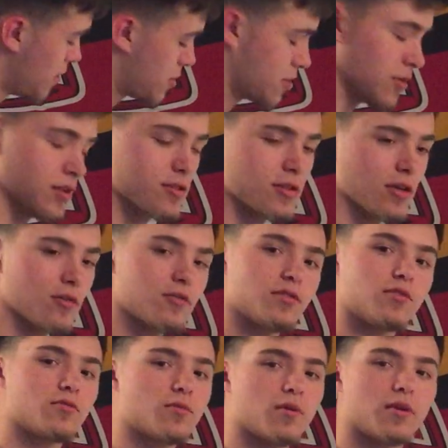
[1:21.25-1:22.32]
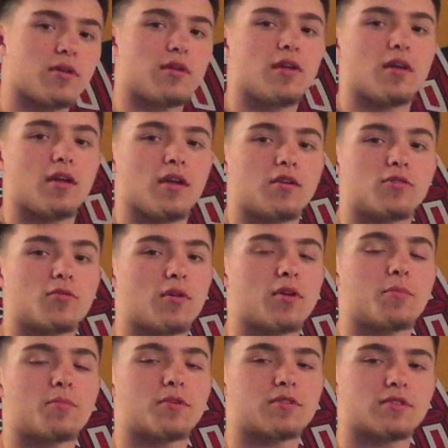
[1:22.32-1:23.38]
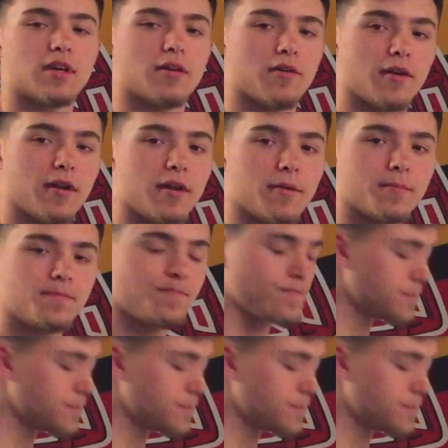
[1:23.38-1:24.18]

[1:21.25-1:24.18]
So let's say it was a 20% rate.